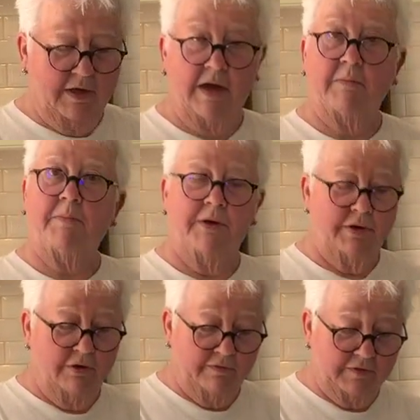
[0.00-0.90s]
Karen
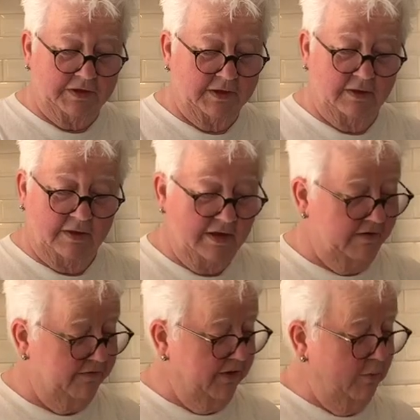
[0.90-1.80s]
Puri novel, Still
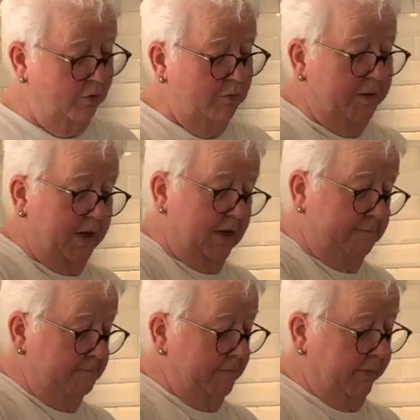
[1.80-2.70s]
Life, there will be
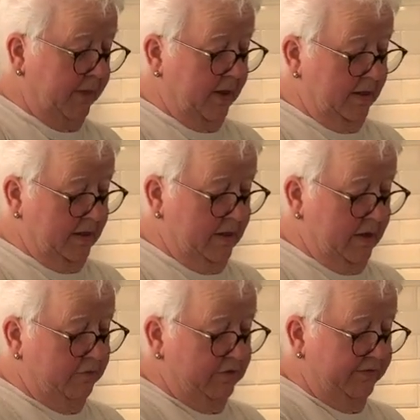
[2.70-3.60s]
a
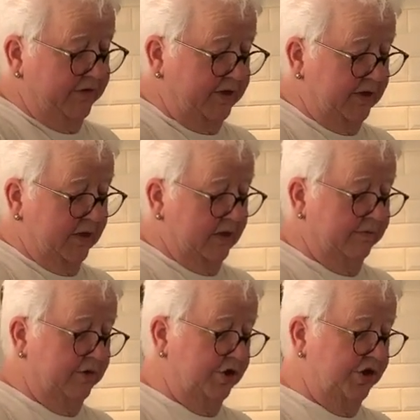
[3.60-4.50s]
revisiting
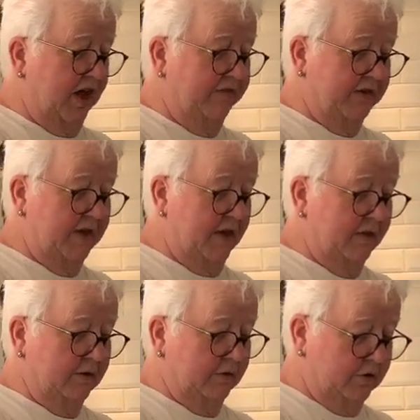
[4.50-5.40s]
of the Jaffa
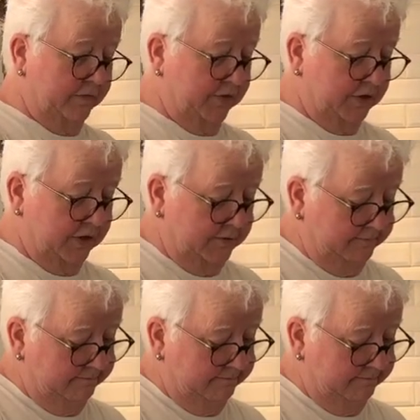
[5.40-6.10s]
cake controversy.